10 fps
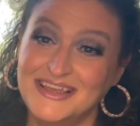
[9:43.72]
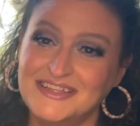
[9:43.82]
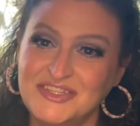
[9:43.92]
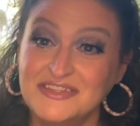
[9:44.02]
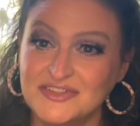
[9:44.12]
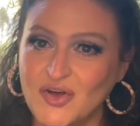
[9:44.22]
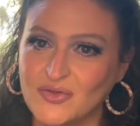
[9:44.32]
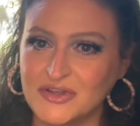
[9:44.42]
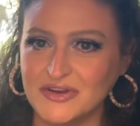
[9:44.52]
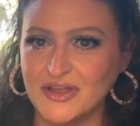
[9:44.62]
it's it's
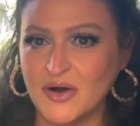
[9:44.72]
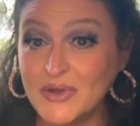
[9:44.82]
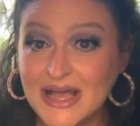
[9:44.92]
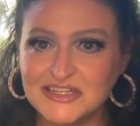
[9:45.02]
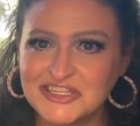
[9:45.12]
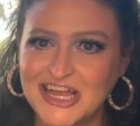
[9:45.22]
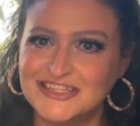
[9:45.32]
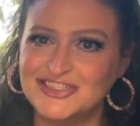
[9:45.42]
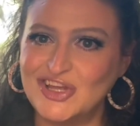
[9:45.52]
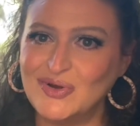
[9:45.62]
cold here, y'all. We actually
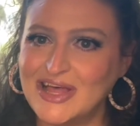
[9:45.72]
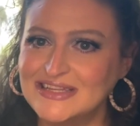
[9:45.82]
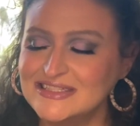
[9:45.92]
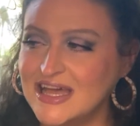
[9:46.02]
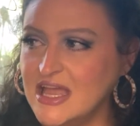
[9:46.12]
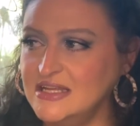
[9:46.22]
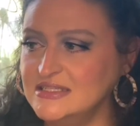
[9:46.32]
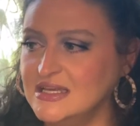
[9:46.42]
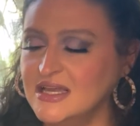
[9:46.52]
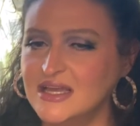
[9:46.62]
had snow last night.
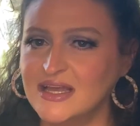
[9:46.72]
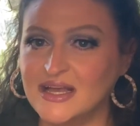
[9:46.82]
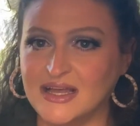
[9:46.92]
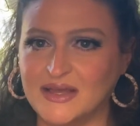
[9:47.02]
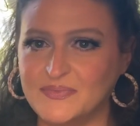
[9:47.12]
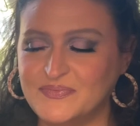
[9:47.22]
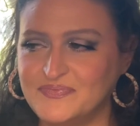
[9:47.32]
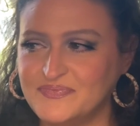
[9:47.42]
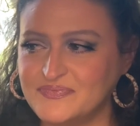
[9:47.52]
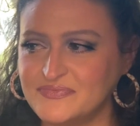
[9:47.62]
Um,
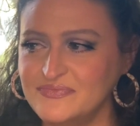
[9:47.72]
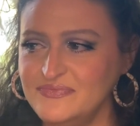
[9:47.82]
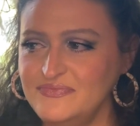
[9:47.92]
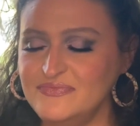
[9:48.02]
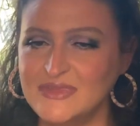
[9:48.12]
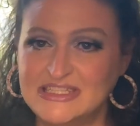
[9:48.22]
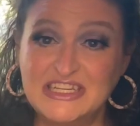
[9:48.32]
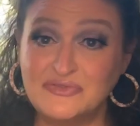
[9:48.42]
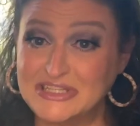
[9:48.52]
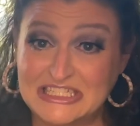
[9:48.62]

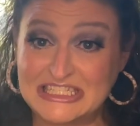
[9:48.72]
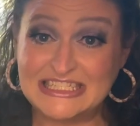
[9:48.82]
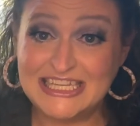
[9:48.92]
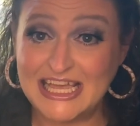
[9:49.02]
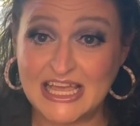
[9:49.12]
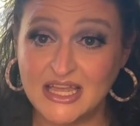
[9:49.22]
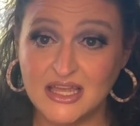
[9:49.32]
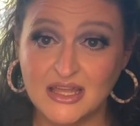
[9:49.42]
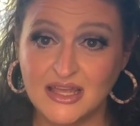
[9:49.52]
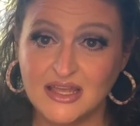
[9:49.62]
didn't really stick,
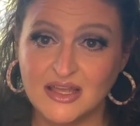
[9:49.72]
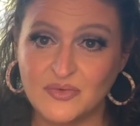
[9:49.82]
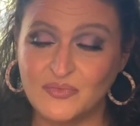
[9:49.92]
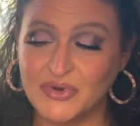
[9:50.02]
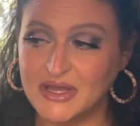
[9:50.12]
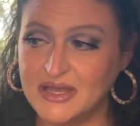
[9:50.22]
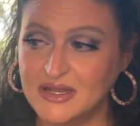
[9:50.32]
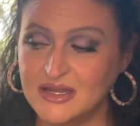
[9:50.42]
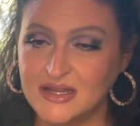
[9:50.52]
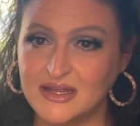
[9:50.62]

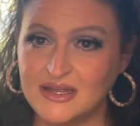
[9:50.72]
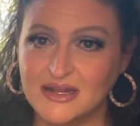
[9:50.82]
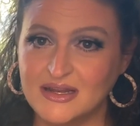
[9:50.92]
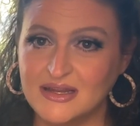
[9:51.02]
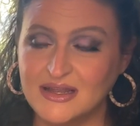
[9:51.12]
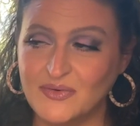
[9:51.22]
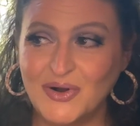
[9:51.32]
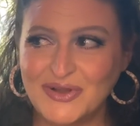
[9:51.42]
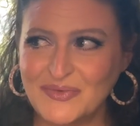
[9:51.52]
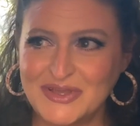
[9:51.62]
but
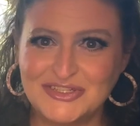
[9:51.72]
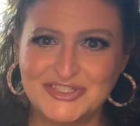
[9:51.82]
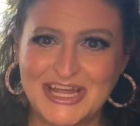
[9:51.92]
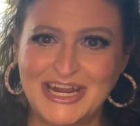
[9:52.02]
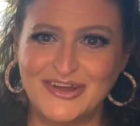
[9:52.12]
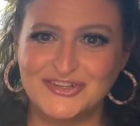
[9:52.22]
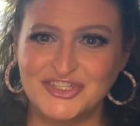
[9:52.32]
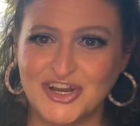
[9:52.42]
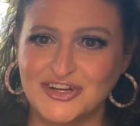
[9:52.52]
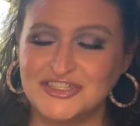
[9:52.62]
woke up yesterday to go to
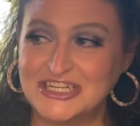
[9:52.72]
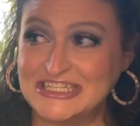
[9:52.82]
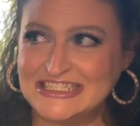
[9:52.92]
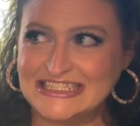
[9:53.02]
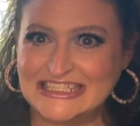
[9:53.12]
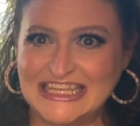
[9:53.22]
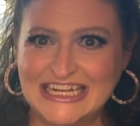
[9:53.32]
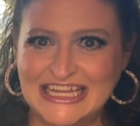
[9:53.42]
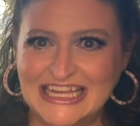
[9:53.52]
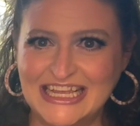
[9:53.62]
church and it's
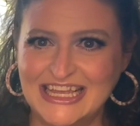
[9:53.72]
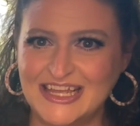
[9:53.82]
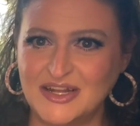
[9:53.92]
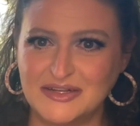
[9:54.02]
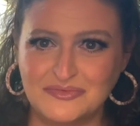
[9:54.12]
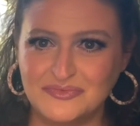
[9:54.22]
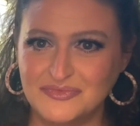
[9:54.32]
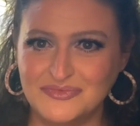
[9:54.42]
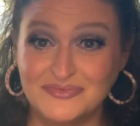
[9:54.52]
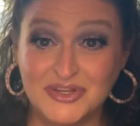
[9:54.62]
sleeting and
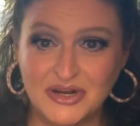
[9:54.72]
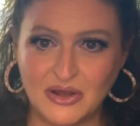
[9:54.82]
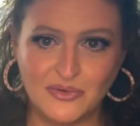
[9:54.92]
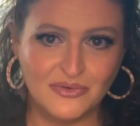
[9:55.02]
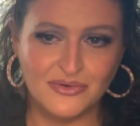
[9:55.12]
you know